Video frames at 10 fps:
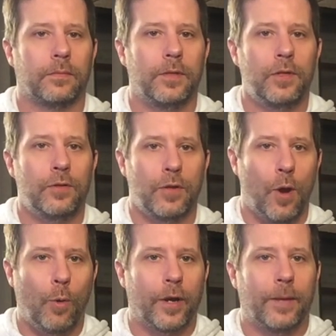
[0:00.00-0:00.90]

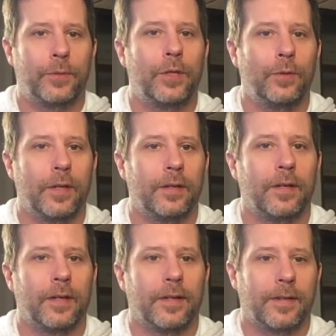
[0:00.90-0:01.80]
know what I'm doing,
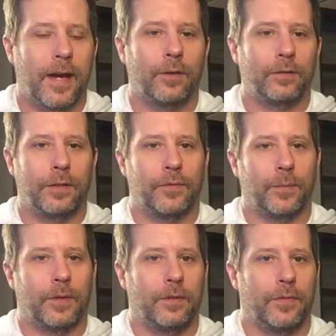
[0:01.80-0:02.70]
not only
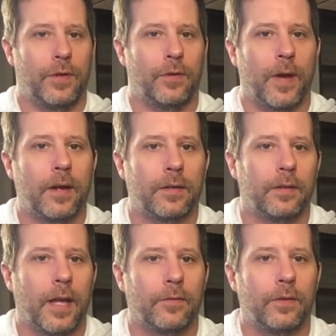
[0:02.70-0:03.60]
from a theoretical
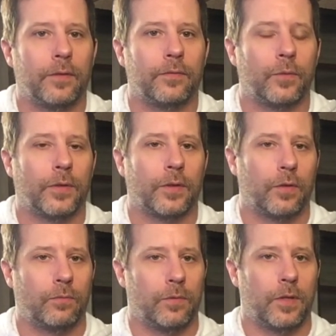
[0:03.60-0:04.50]
level of what the
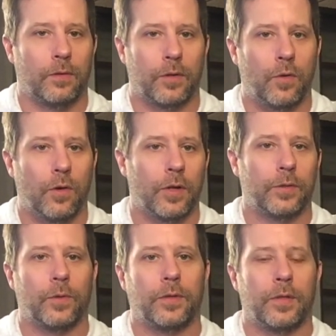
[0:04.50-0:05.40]
chord is
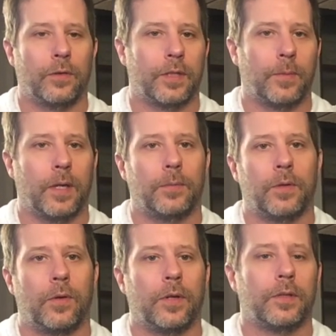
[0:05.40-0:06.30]
and what the notes that make up the
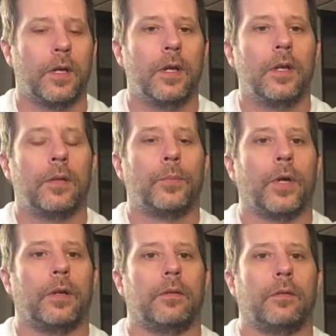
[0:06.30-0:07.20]
chord is,
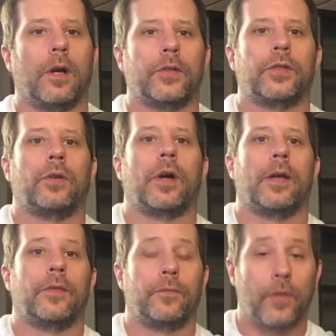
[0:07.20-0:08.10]
but also
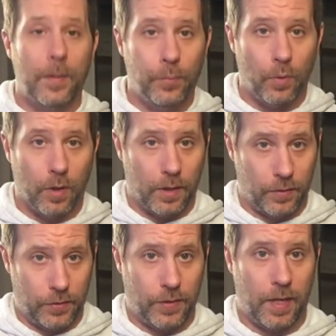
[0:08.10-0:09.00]
on the fretboard
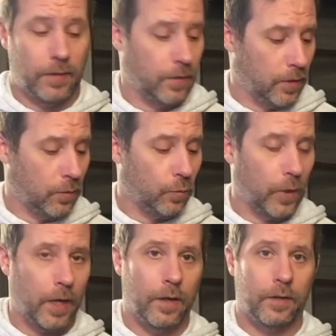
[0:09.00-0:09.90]
understand
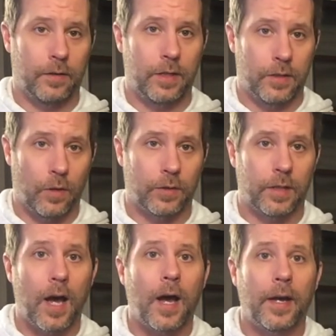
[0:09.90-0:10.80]
where these notes
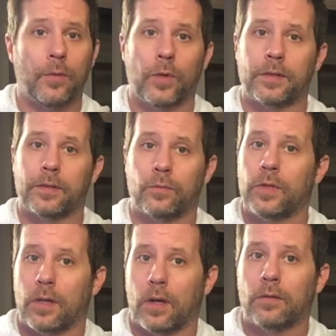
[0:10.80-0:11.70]
lie and what's, so
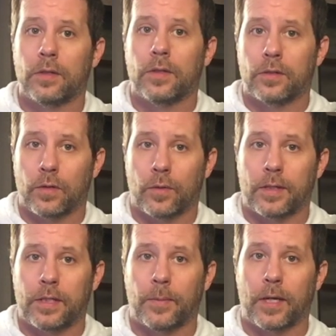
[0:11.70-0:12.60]
when I
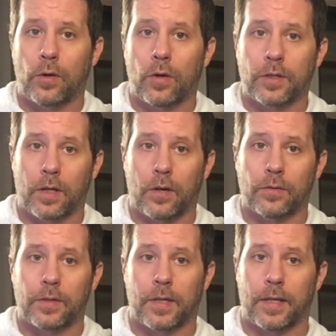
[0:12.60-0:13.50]
see my chord
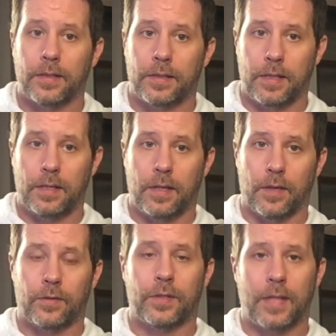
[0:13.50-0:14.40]
tones, then I can see the
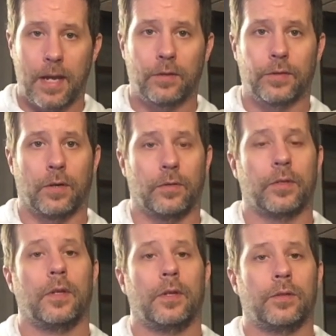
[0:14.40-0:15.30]
other scale tones.
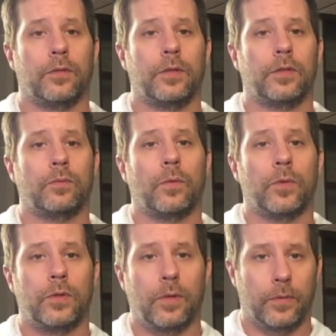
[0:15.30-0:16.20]
So this is what
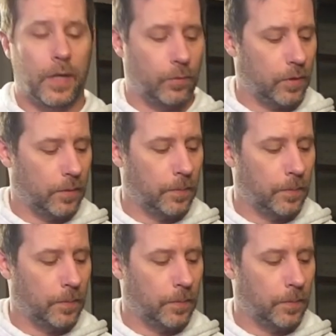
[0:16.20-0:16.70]
we're doing, right? We're